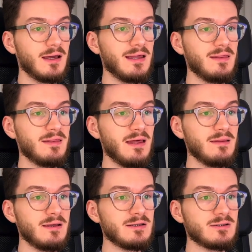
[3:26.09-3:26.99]
And
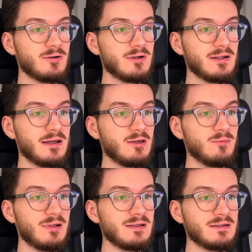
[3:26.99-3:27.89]
then they started
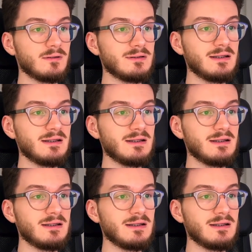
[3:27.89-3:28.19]
accumulating